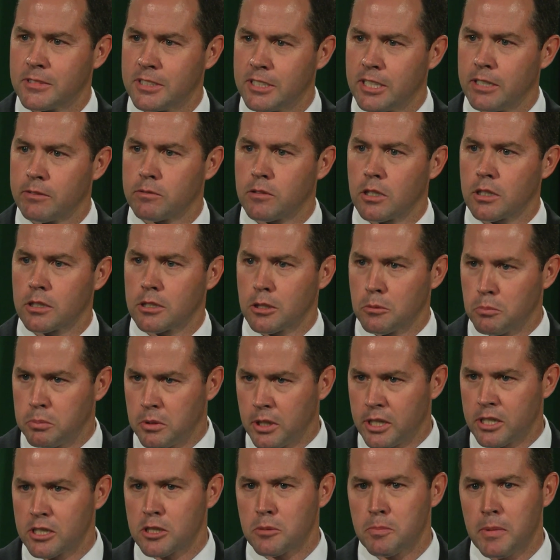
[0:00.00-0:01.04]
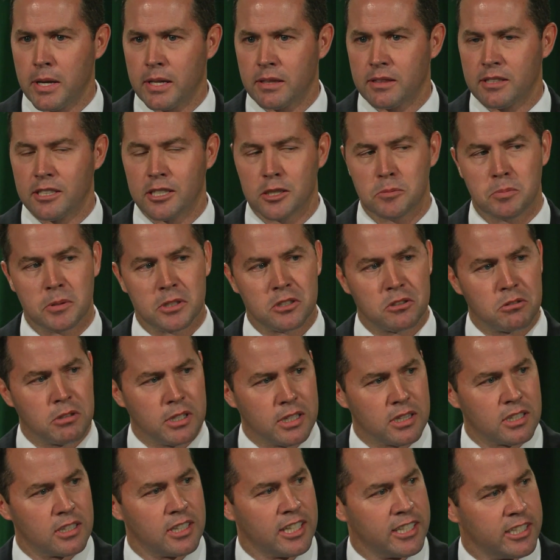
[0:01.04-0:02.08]
And I've talked to the players about this, but
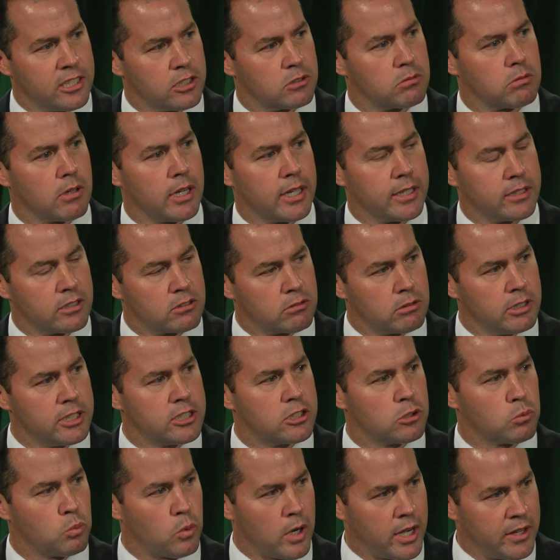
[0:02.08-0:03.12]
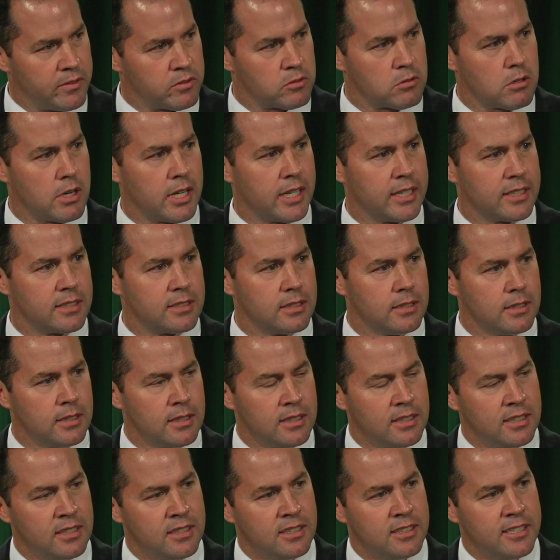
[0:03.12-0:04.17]
treat the ladies right. Treat your wives right.
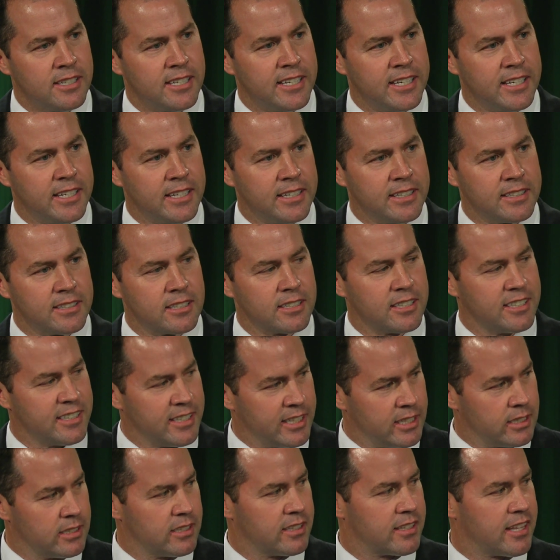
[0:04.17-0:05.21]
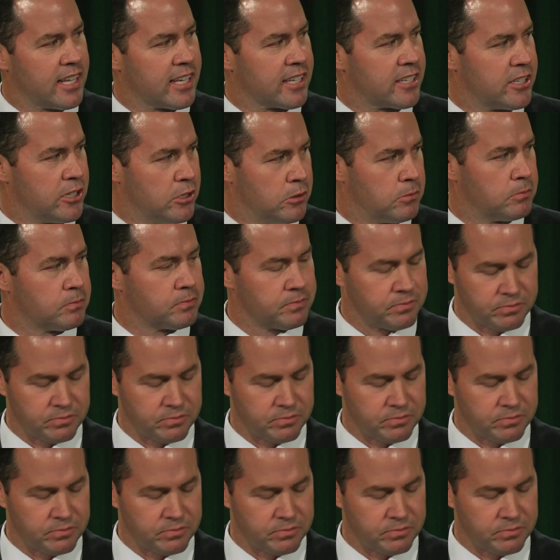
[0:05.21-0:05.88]
And thank you.